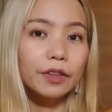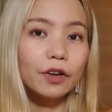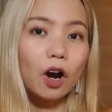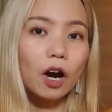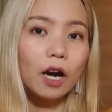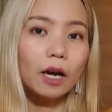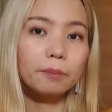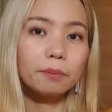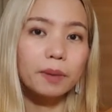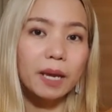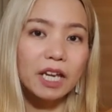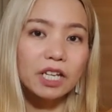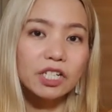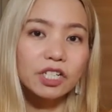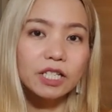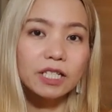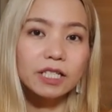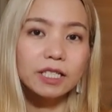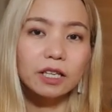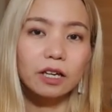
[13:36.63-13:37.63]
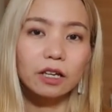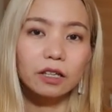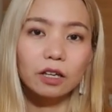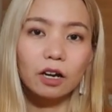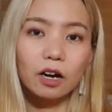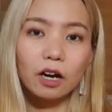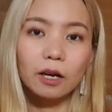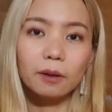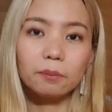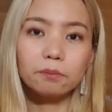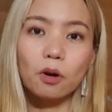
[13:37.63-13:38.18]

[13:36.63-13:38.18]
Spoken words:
are patients that are